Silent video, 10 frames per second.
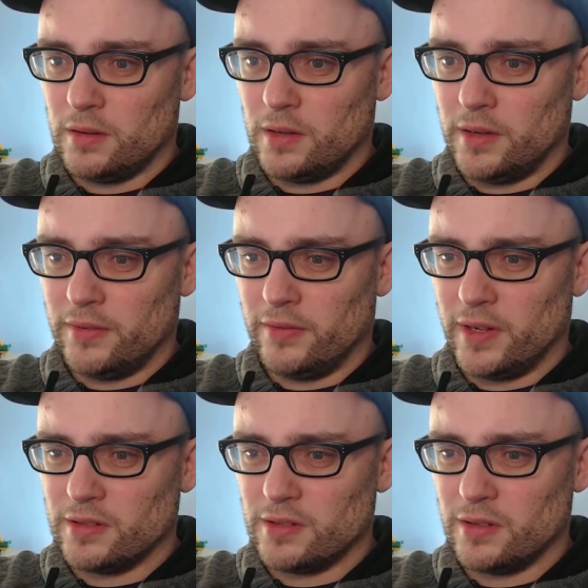I've
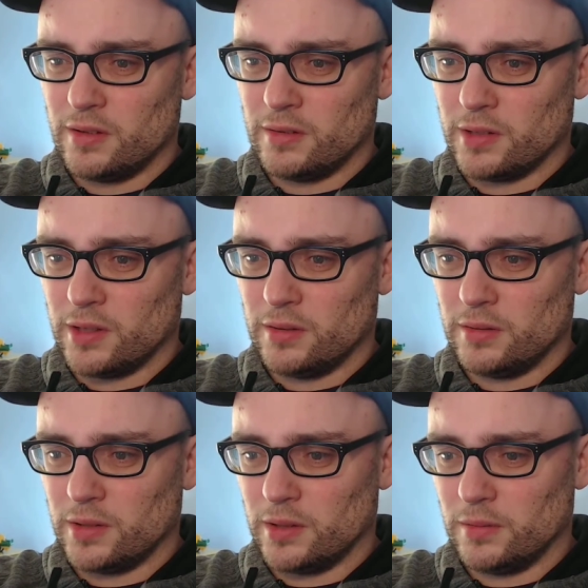advanced to, okay,
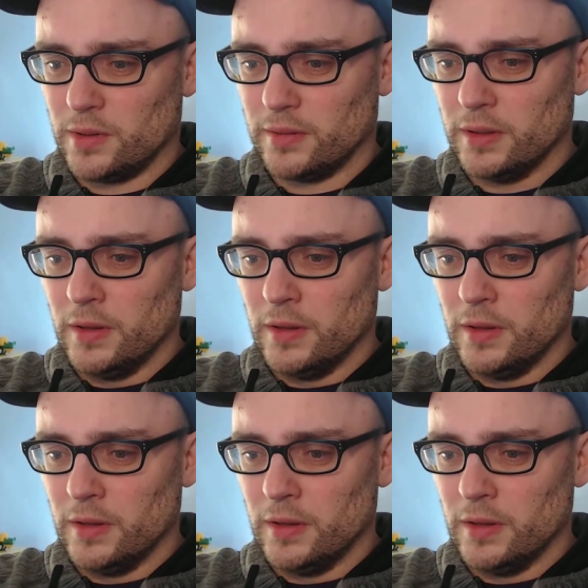whatever.